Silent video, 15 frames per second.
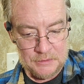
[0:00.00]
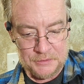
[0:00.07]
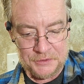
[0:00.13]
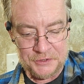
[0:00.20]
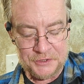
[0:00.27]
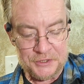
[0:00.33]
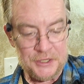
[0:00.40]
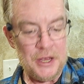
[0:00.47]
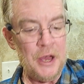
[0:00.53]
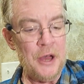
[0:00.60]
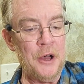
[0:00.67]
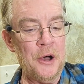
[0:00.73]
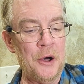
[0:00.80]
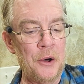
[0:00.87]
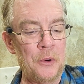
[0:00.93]

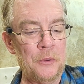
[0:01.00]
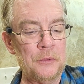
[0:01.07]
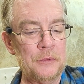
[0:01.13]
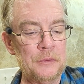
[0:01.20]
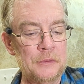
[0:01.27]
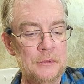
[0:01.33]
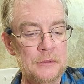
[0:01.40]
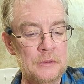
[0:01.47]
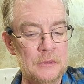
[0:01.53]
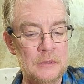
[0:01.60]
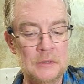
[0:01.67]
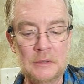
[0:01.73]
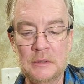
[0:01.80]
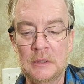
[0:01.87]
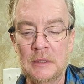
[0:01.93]
So,
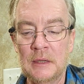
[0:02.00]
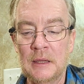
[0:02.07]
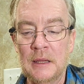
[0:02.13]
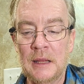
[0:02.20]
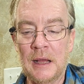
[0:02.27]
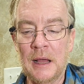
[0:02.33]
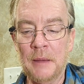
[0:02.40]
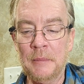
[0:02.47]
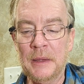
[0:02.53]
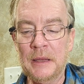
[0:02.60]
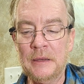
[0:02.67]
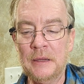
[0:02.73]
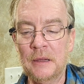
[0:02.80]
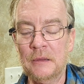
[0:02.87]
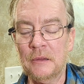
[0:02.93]

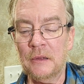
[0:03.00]
dude,